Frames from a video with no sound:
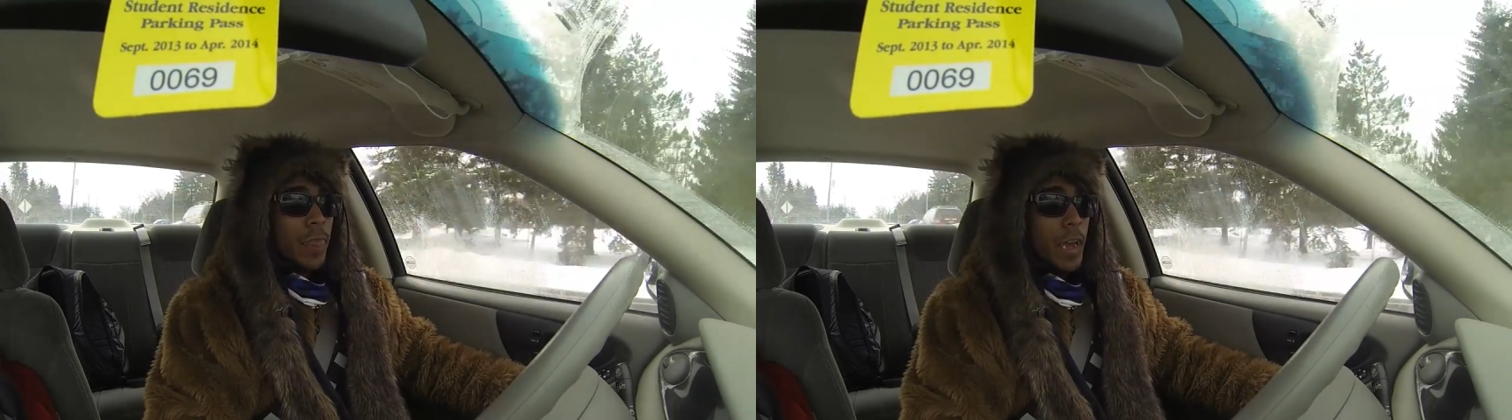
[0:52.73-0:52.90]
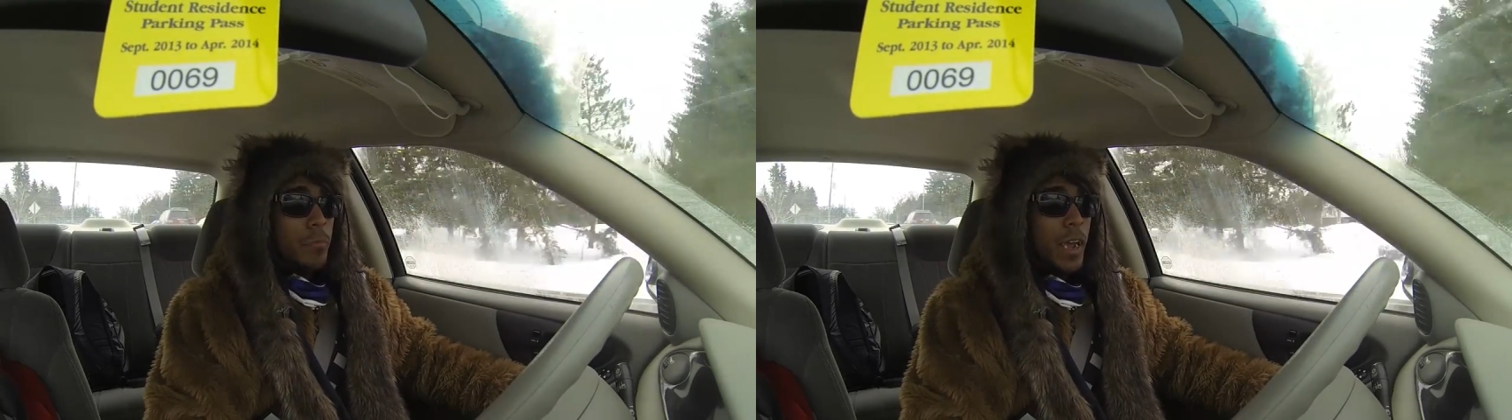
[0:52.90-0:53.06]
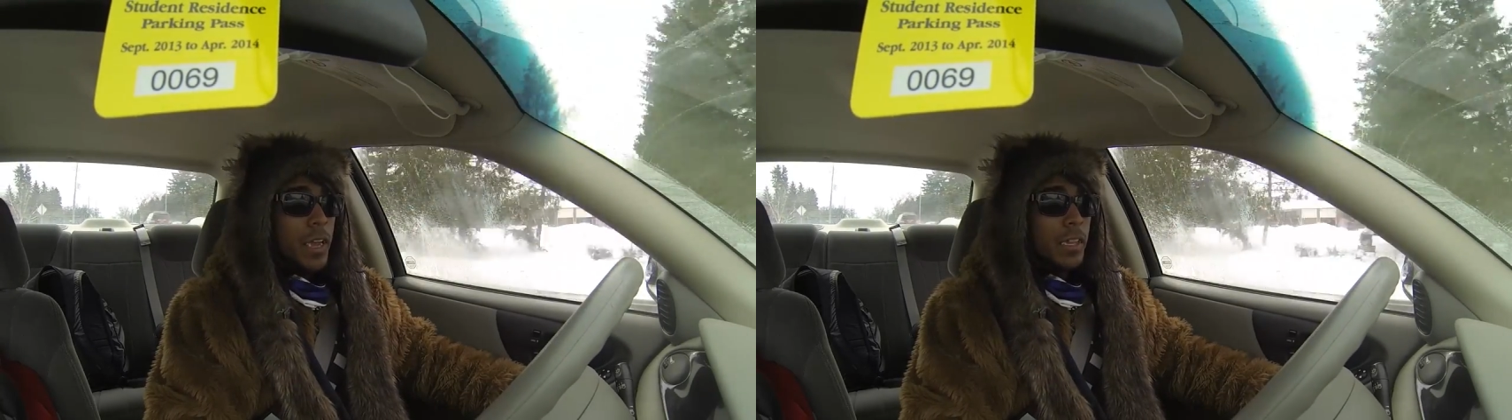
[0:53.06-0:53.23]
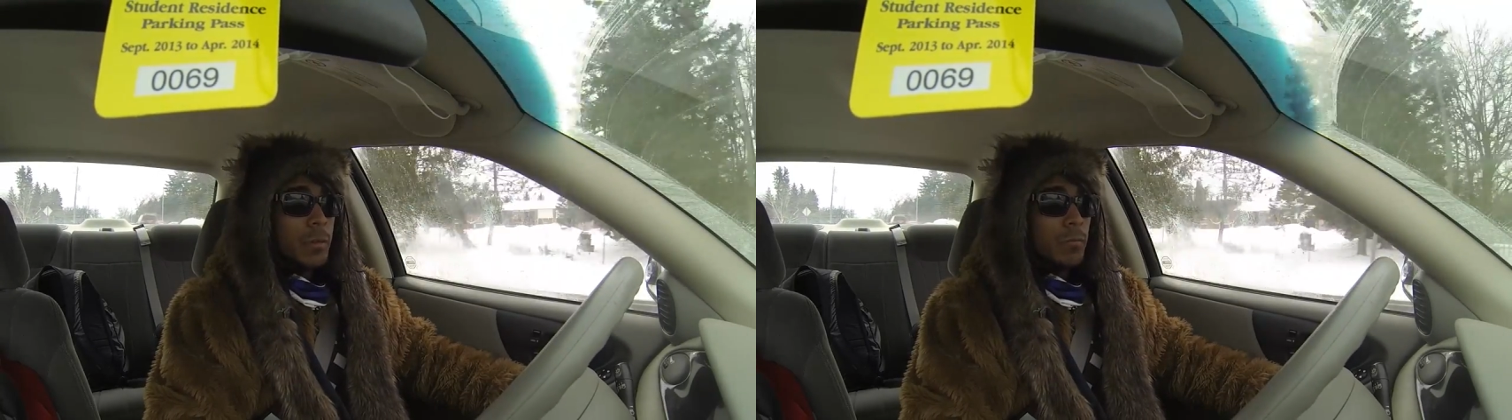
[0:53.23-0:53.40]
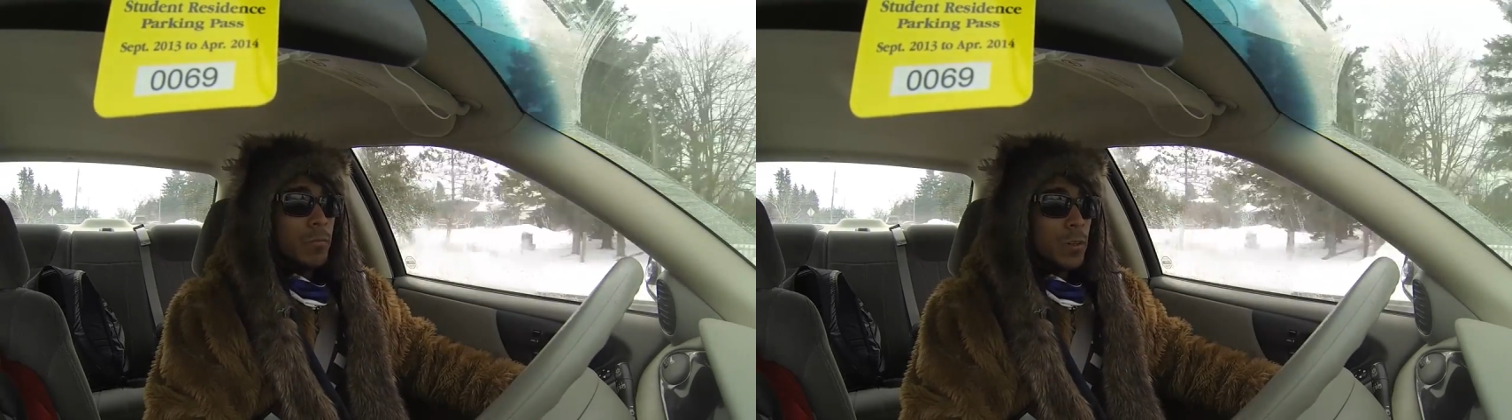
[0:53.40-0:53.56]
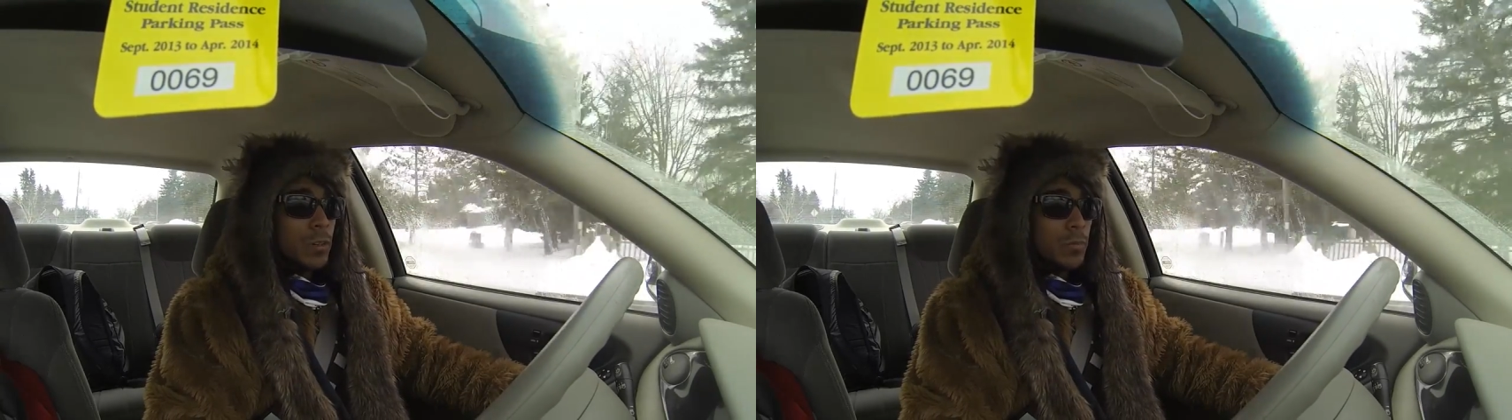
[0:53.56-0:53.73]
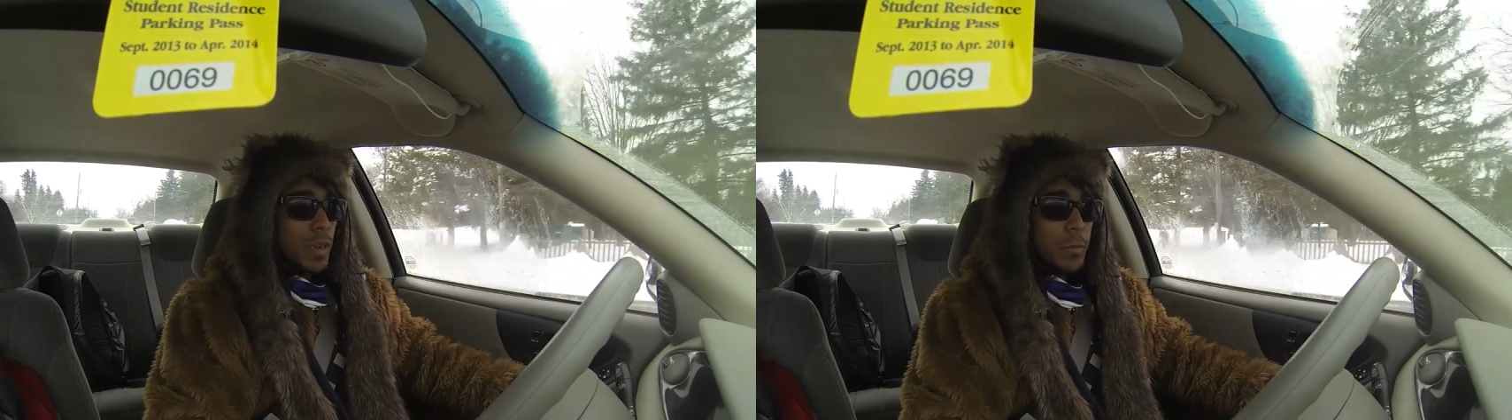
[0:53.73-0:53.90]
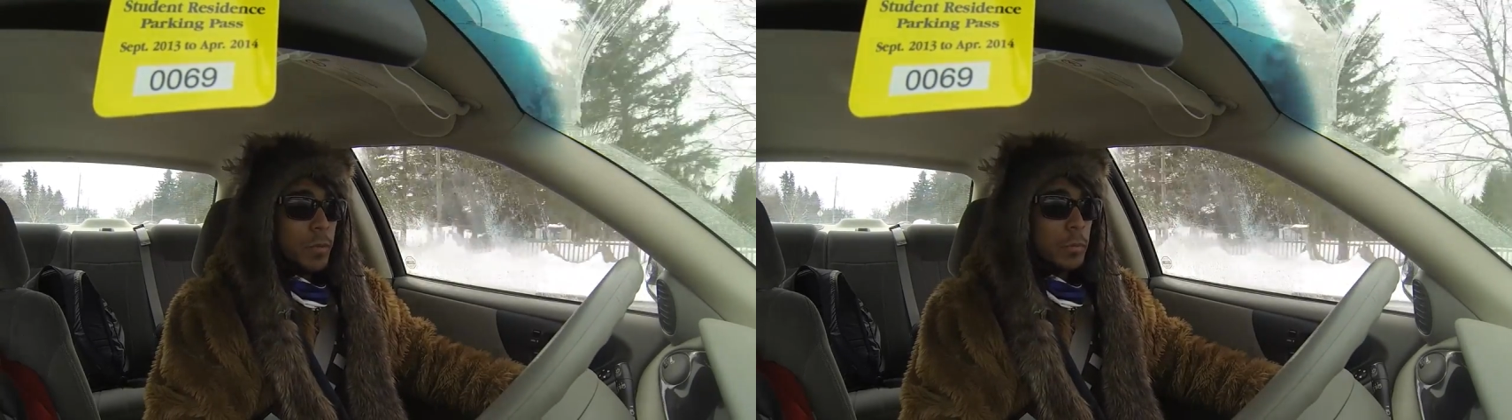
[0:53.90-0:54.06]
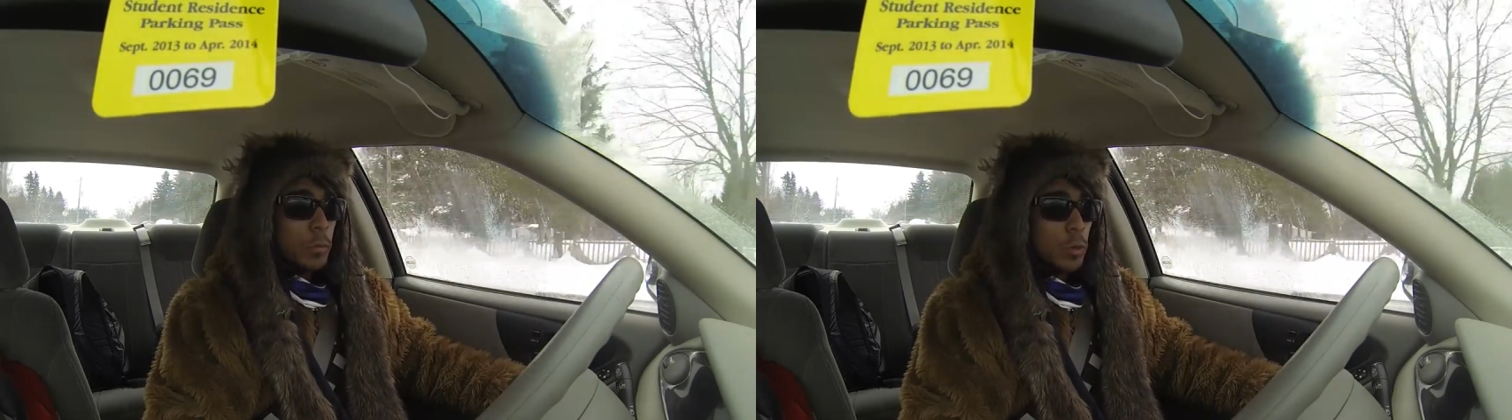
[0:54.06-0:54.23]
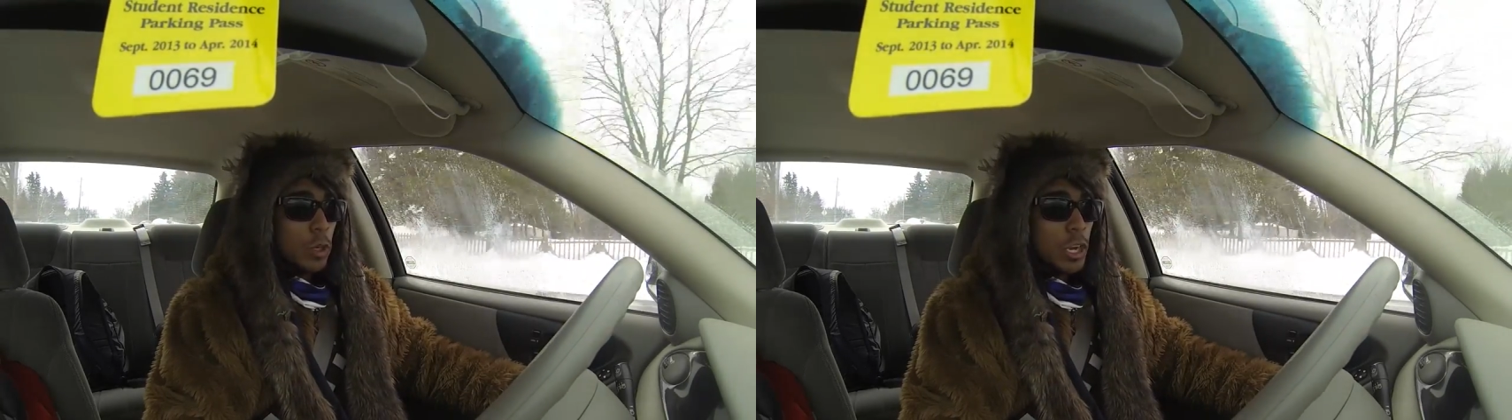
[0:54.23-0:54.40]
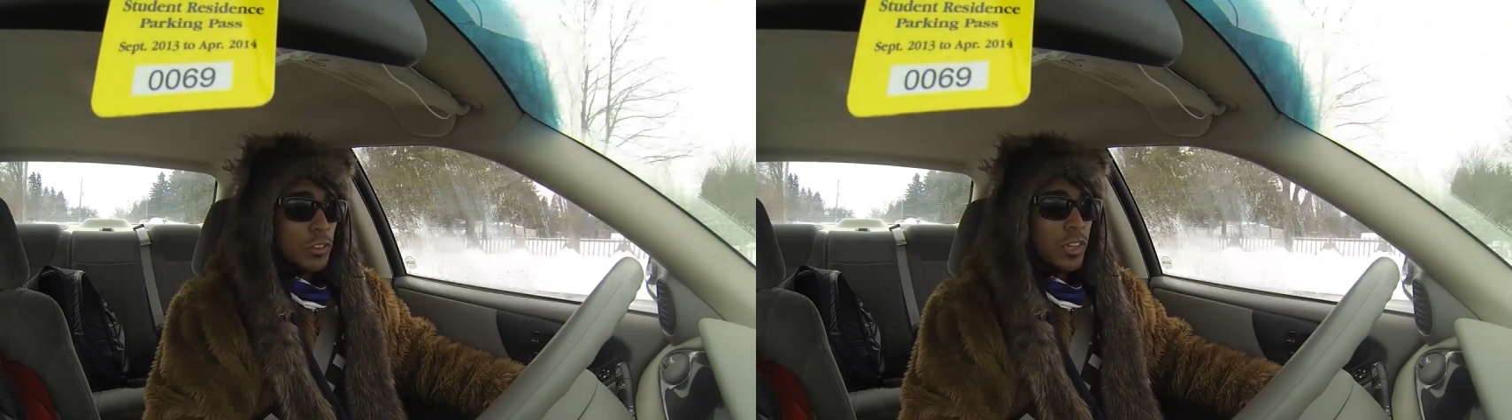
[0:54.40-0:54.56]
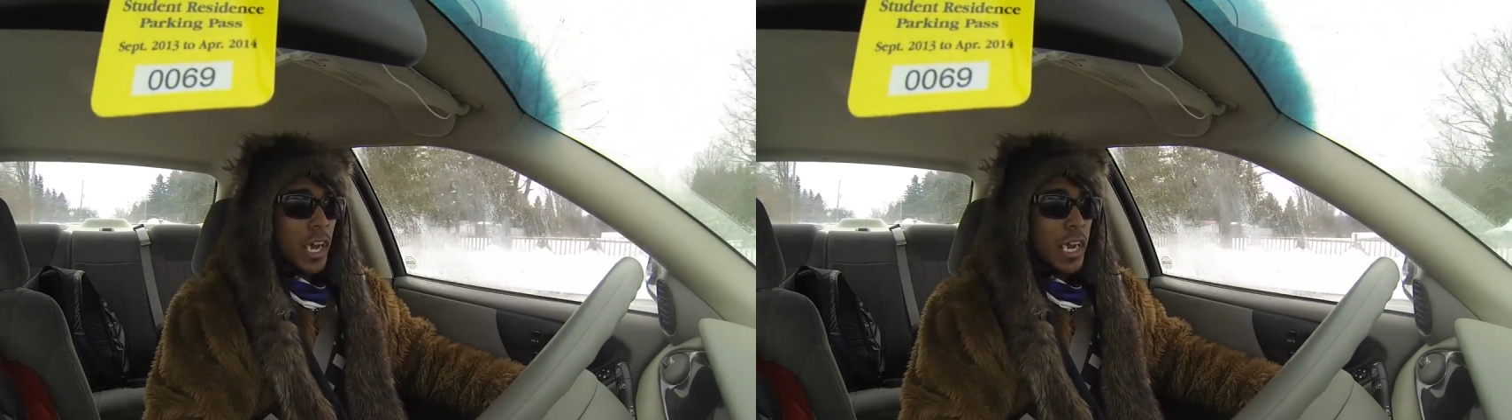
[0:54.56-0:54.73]
that made them made people go
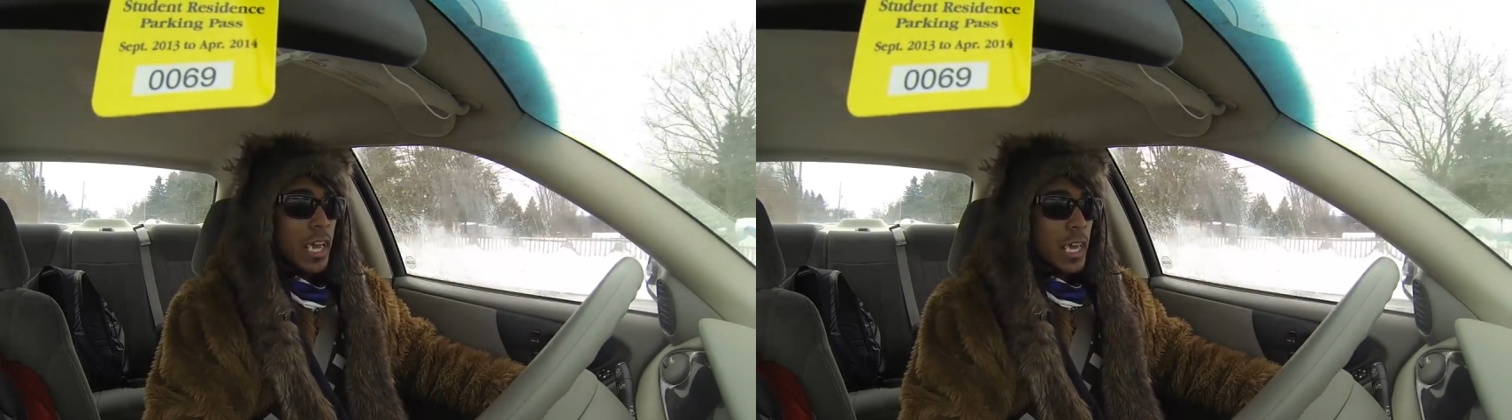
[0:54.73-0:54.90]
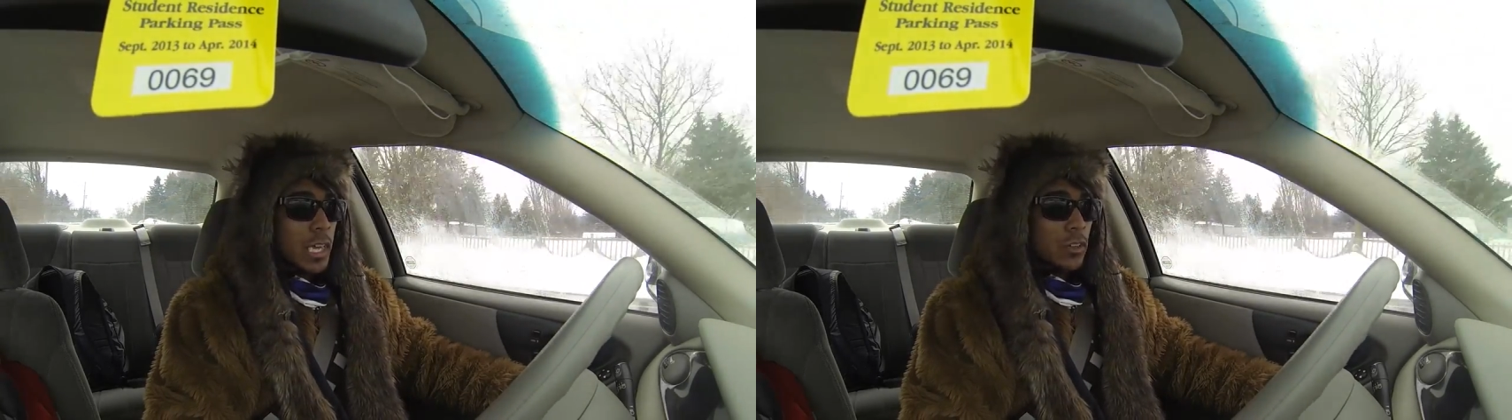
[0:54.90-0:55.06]
outside.